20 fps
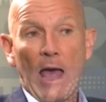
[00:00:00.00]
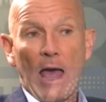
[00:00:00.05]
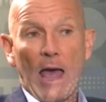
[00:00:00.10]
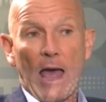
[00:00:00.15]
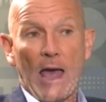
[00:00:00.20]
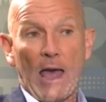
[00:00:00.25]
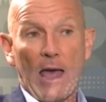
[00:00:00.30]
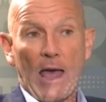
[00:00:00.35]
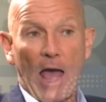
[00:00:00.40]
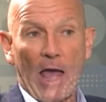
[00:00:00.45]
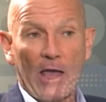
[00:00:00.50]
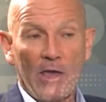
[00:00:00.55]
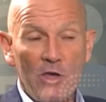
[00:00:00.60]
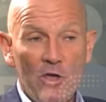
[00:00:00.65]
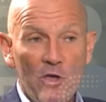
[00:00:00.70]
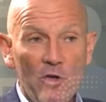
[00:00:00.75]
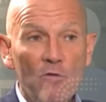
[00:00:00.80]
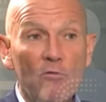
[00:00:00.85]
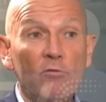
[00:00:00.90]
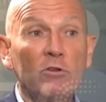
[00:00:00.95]
uh, a
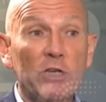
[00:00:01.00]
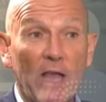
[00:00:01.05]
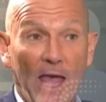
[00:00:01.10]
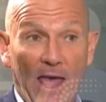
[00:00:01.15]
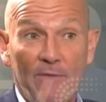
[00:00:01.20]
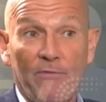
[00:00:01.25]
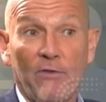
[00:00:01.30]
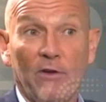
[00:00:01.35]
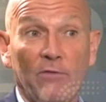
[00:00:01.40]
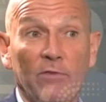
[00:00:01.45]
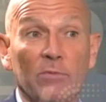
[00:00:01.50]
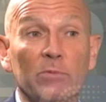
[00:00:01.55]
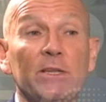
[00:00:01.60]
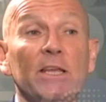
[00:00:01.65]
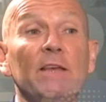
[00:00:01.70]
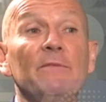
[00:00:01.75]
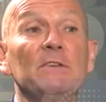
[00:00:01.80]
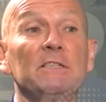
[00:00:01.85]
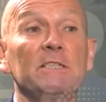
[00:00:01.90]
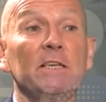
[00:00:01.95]
huge effort from
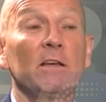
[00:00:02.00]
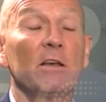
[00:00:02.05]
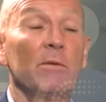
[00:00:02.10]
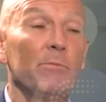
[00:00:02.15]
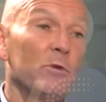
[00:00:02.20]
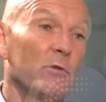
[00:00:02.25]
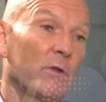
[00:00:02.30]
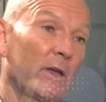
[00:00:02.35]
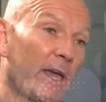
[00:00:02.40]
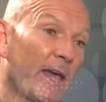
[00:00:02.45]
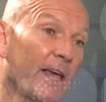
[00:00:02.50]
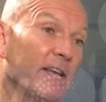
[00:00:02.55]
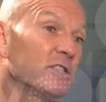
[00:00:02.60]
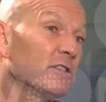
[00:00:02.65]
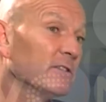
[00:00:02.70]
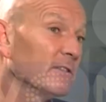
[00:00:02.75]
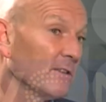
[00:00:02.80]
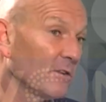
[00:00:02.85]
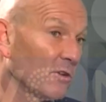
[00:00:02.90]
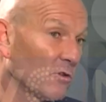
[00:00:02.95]
T V C
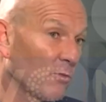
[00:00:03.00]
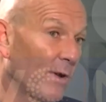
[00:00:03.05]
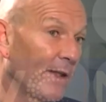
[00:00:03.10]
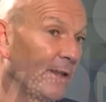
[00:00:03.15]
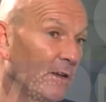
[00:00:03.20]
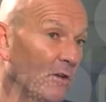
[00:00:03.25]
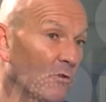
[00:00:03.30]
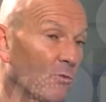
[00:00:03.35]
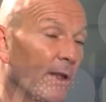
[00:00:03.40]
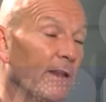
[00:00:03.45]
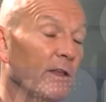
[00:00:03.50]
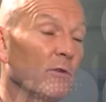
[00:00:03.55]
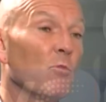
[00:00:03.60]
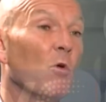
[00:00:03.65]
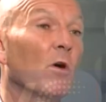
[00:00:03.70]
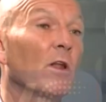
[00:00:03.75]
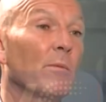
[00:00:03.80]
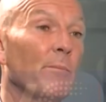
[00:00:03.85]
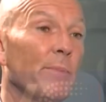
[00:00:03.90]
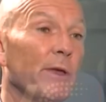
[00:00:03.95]
Communications in twenty
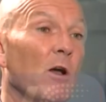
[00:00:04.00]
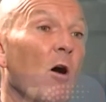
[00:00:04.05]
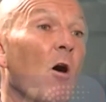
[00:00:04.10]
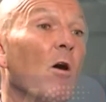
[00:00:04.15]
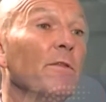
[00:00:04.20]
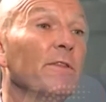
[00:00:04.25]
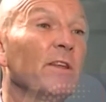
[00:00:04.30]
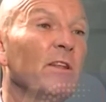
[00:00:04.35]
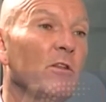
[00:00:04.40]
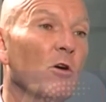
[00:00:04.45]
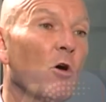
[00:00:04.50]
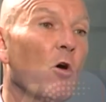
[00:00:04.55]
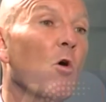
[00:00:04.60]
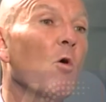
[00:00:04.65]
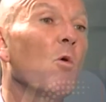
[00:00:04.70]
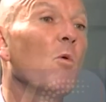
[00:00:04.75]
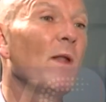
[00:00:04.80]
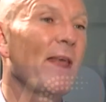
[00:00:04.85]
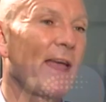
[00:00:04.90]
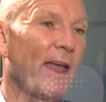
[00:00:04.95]
twenty-one and beyond in the
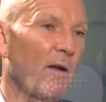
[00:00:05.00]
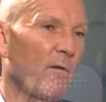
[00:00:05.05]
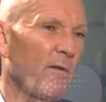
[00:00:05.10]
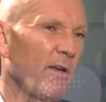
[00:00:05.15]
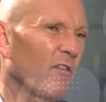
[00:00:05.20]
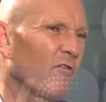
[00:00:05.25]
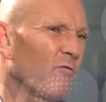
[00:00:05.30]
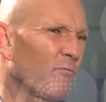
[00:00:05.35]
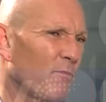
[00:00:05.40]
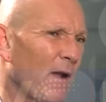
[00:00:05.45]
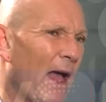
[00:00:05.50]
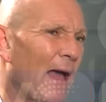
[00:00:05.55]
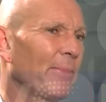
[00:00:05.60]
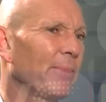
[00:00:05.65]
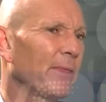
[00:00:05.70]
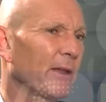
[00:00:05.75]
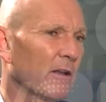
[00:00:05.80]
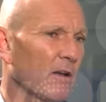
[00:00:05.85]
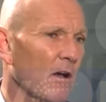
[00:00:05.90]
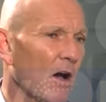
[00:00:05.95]
whole area of
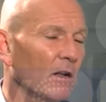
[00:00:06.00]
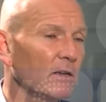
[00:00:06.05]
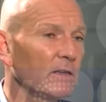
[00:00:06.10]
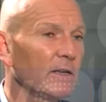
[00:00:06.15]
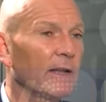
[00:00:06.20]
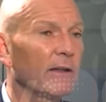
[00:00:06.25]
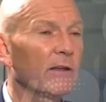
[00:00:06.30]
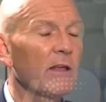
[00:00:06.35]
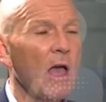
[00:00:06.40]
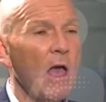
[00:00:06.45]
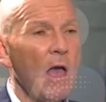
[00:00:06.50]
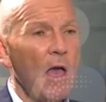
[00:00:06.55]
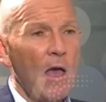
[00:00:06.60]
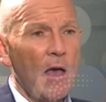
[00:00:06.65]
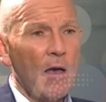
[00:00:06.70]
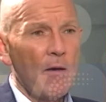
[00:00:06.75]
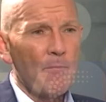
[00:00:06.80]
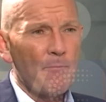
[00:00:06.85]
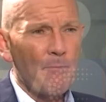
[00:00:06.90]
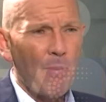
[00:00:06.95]
branded content,
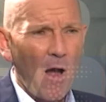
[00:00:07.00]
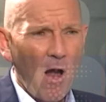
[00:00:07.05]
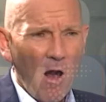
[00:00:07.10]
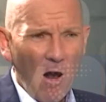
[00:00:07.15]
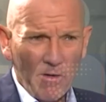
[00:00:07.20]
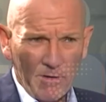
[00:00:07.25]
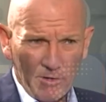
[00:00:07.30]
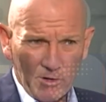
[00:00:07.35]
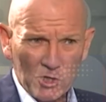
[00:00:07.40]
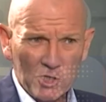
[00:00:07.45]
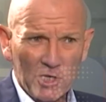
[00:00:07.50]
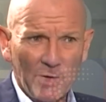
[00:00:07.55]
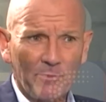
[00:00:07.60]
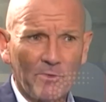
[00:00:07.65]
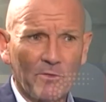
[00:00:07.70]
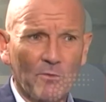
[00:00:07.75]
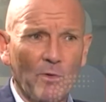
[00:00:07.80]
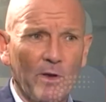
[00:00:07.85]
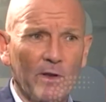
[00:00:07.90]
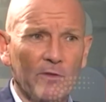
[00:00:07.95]

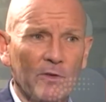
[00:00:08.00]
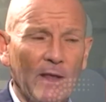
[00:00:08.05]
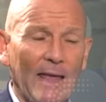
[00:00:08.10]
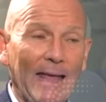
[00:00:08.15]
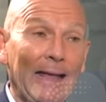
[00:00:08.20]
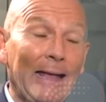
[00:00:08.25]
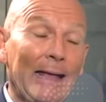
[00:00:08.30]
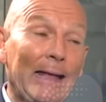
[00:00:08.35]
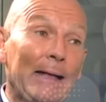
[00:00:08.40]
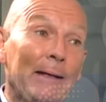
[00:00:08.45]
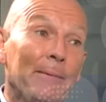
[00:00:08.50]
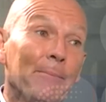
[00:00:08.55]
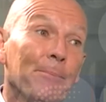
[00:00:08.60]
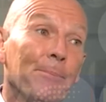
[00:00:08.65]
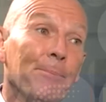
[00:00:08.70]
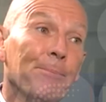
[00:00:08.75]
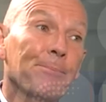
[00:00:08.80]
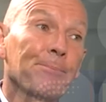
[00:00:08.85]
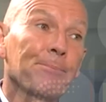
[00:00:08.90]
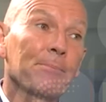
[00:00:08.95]
partnerships with
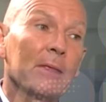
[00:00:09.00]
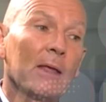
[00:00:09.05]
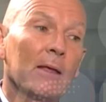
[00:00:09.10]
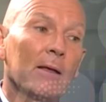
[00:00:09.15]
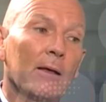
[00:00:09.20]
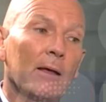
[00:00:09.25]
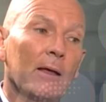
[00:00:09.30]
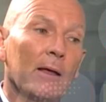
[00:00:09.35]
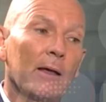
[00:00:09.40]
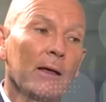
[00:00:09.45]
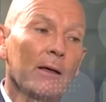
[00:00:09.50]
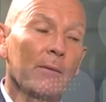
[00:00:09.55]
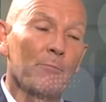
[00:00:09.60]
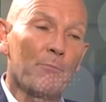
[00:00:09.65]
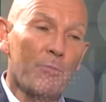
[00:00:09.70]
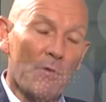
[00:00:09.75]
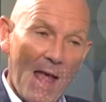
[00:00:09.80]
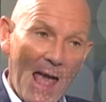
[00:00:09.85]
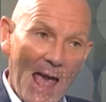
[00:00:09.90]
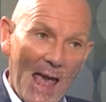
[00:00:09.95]
um, uh,
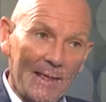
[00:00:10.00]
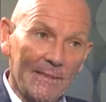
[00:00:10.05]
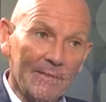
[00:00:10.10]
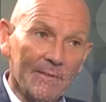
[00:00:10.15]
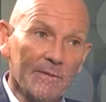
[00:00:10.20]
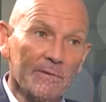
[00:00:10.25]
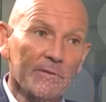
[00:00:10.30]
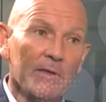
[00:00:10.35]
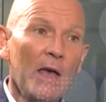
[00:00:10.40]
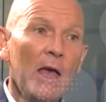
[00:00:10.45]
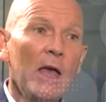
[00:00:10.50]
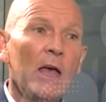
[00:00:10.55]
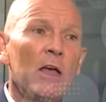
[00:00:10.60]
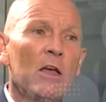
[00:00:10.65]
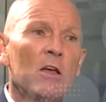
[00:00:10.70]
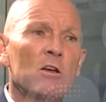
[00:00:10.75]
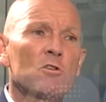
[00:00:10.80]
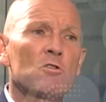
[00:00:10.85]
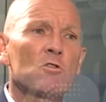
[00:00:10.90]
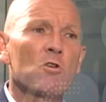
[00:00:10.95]
brands,
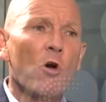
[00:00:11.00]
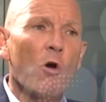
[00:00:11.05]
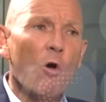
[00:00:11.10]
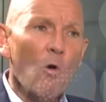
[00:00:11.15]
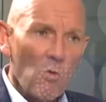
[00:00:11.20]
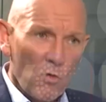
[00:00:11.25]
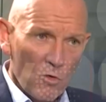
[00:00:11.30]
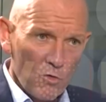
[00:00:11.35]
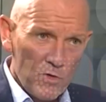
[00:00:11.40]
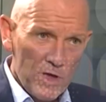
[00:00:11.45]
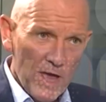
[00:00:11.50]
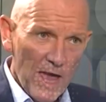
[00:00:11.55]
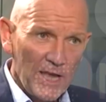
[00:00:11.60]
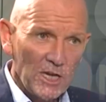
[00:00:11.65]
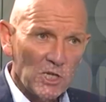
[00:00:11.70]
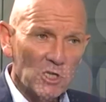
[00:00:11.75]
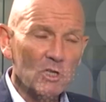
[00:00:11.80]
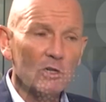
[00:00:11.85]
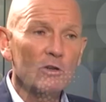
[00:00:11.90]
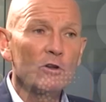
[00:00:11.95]

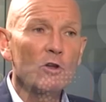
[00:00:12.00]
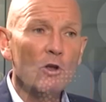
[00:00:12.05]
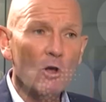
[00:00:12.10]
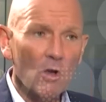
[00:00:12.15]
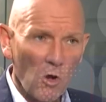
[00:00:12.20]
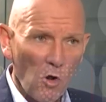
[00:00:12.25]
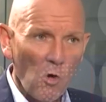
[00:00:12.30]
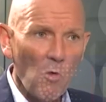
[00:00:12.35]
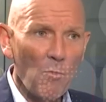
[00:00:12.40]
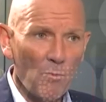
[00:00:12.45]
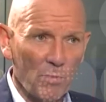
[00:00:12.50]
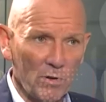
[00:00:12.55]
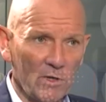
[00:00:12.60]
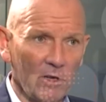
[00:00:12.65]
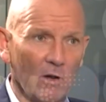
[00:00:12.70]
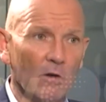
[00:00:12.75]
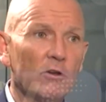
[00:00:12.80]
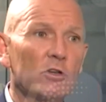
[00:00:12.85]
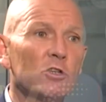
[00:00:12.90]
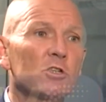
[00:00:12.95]
co-creation,
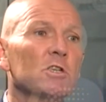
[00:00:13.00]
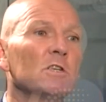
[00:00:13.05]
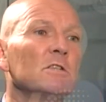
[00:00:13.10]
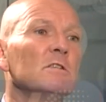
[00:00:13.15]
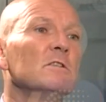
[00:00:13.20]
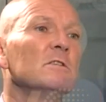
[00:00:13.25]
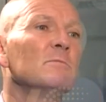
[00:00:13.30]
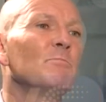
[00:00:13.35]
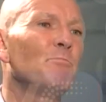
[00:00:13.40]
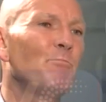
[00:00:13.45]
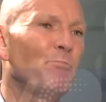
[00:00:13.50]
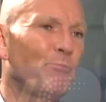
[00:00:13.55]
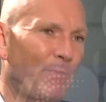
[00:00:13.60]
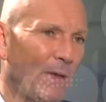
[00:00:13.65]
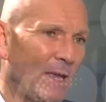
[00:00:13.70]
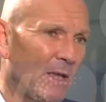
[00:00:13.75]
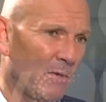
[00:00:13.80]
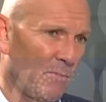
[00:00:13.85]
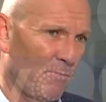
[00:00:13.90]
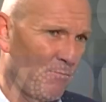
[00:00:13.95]
co-production,
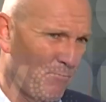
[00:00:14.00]
big,